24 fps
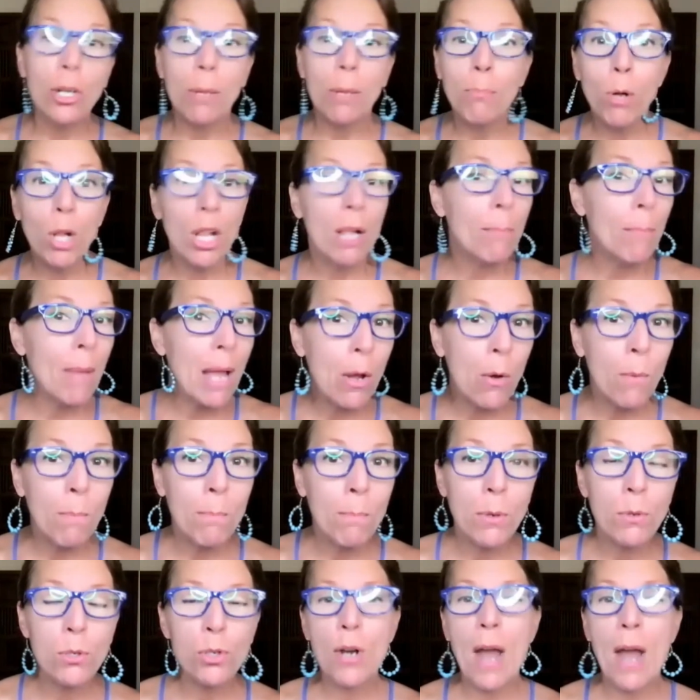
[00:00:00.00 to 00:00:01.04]
to pull up my own
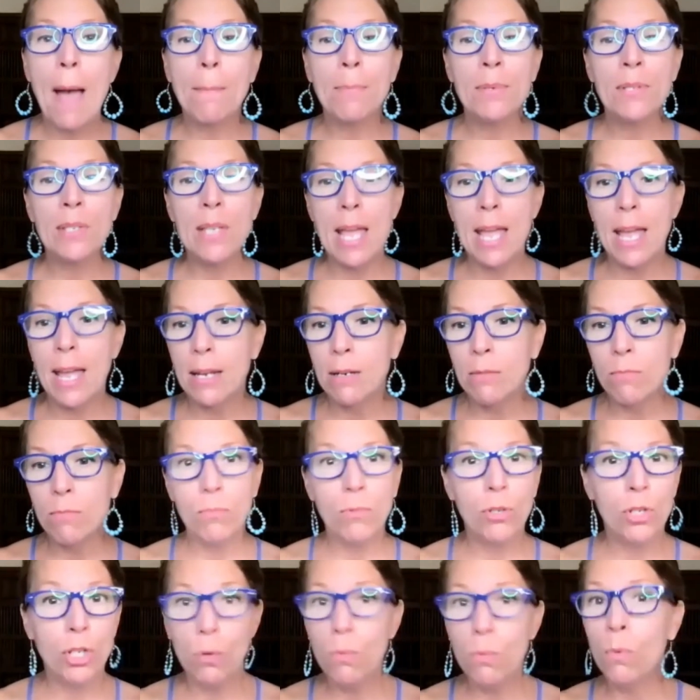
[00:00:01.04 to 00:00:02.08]
bootstraps
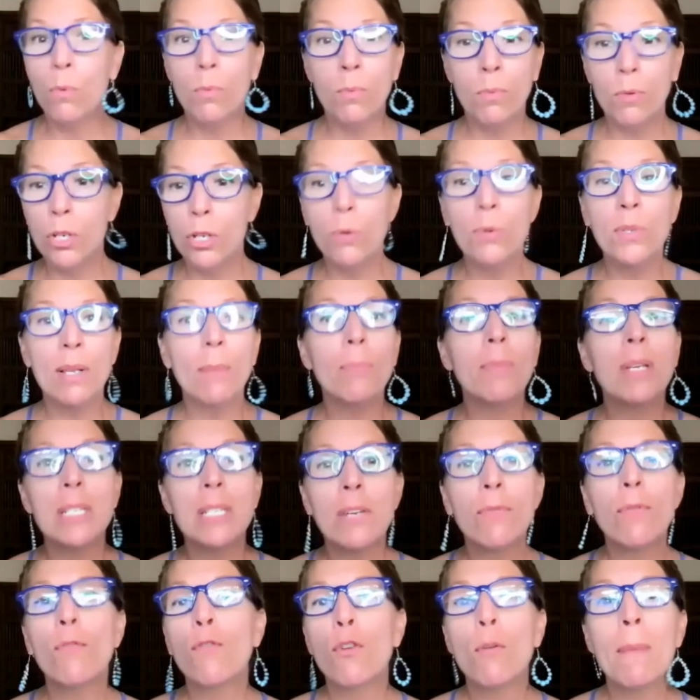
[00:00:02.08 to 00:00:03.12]
and do something
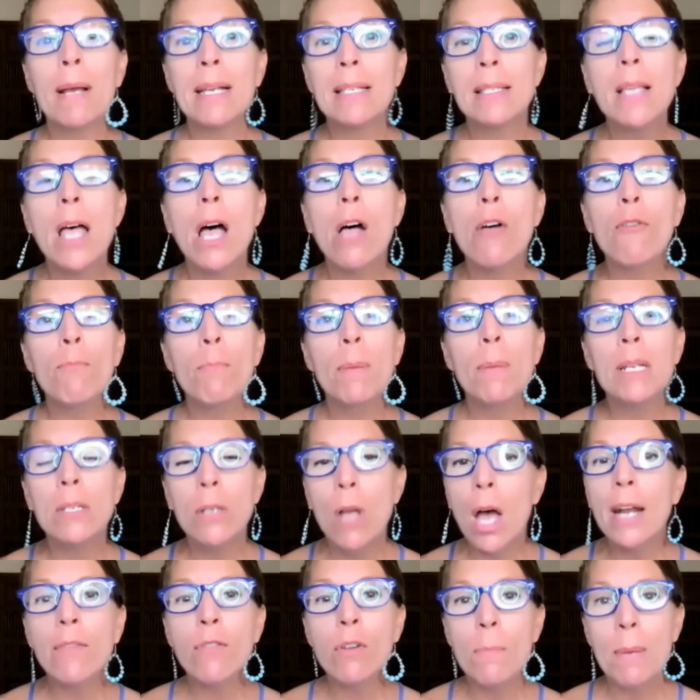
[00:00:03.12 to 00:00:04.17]
different for myself. But
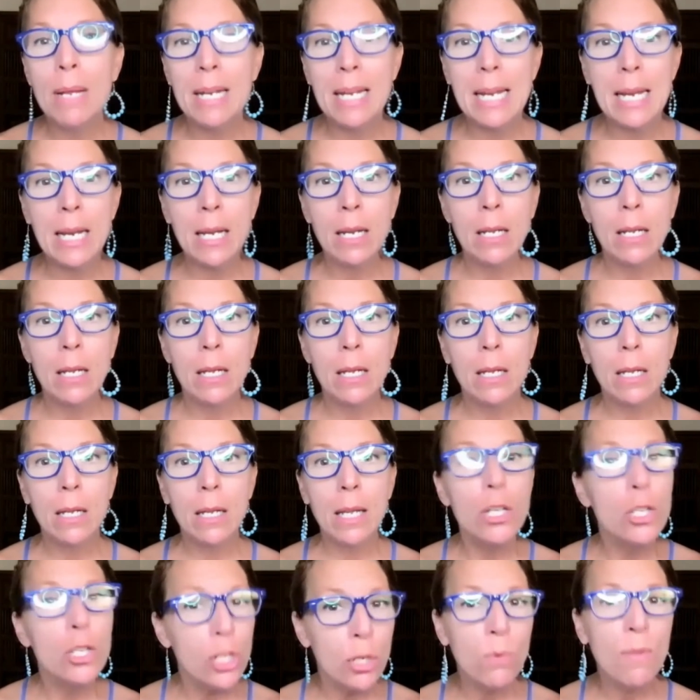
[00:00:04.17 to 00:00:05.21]
not everybody
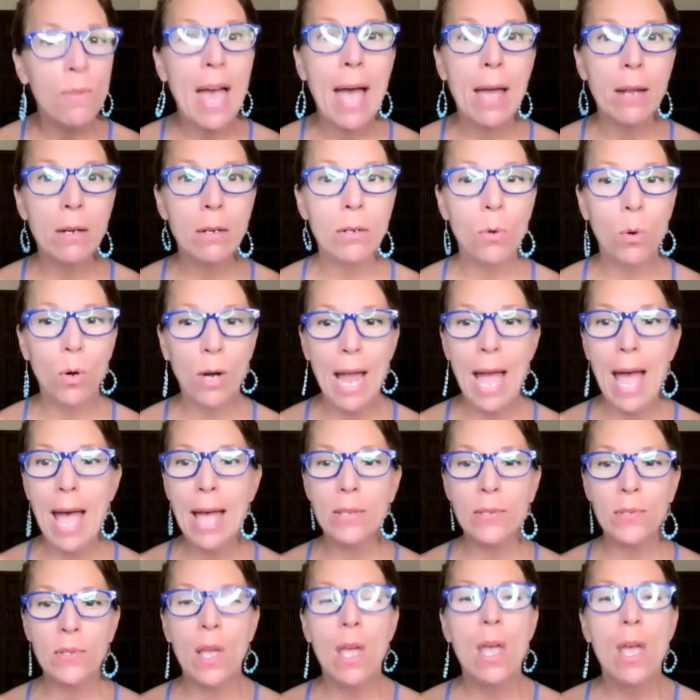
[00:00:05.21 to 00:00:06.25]
can do that or
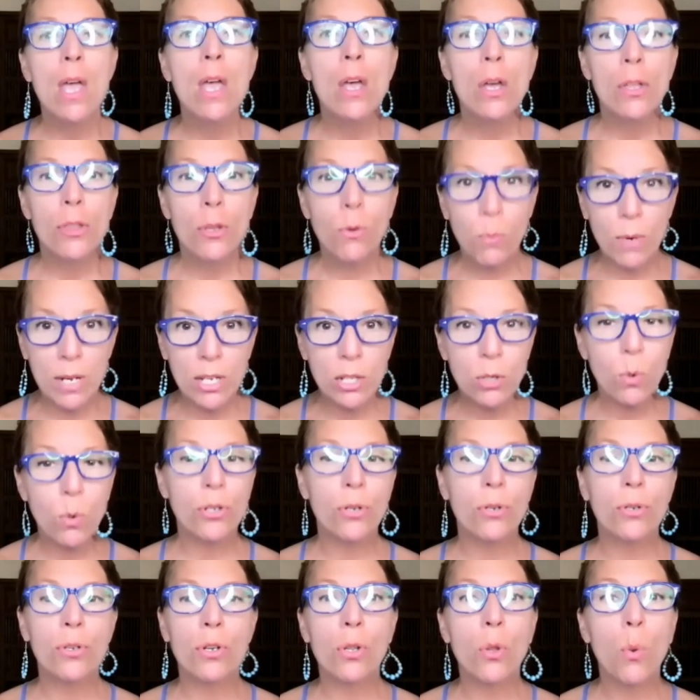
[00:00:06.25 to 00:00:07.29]
has the
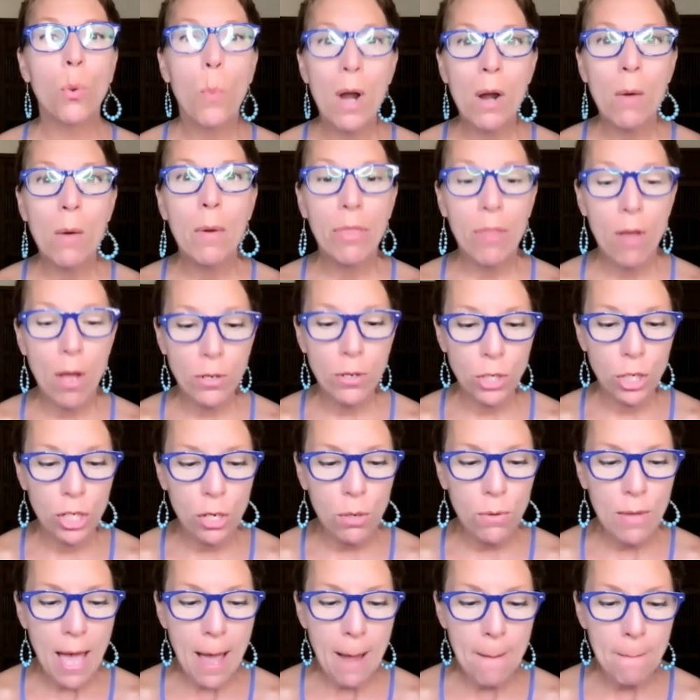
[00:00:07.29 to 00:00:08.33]
resources or the wherewithal to do
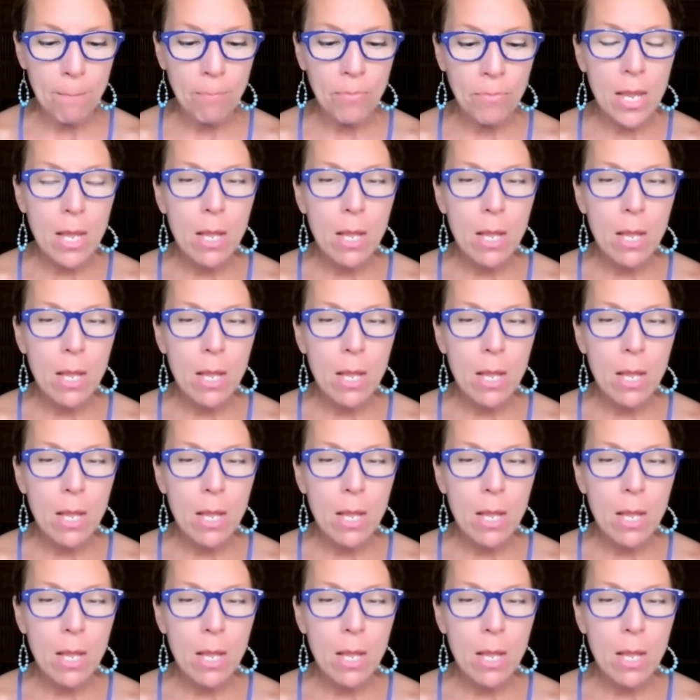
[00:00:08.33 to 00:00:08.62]
that.